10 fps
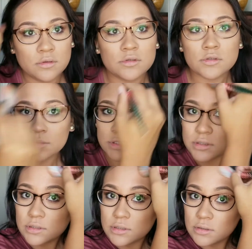So I'm just
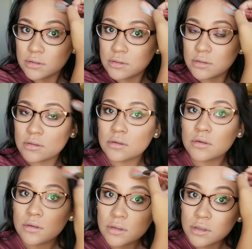going to
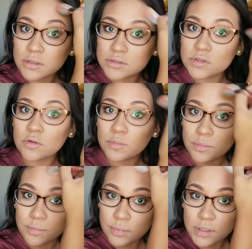also
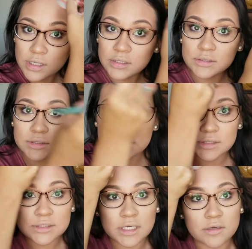bronze the
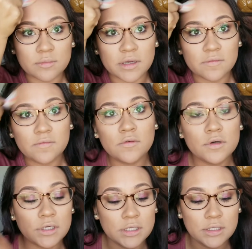side of my
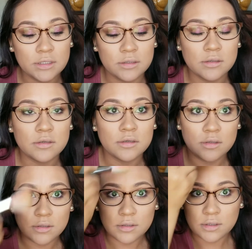forehead
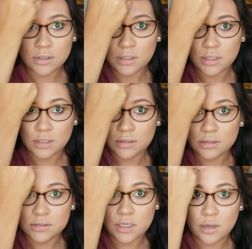and the
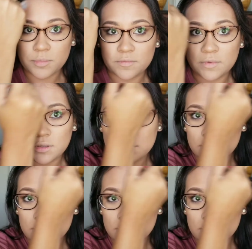top of it.